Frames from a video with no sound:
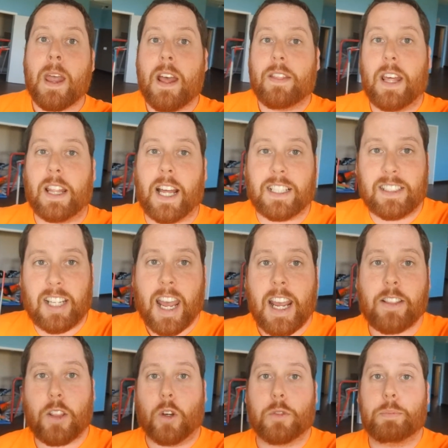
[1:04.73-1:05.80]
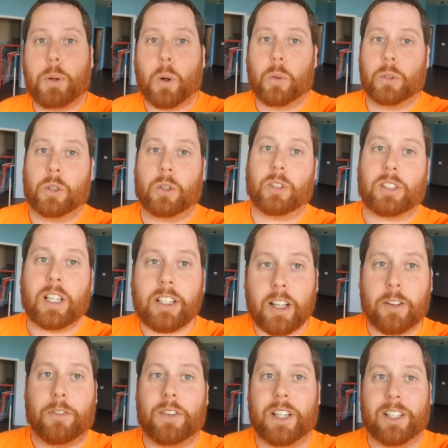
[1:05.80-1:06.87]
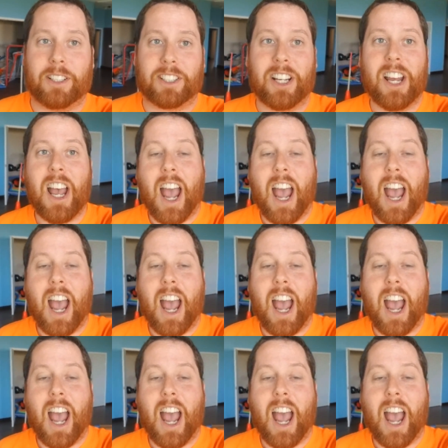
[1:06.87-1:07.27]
They then take those pool noodles into the field,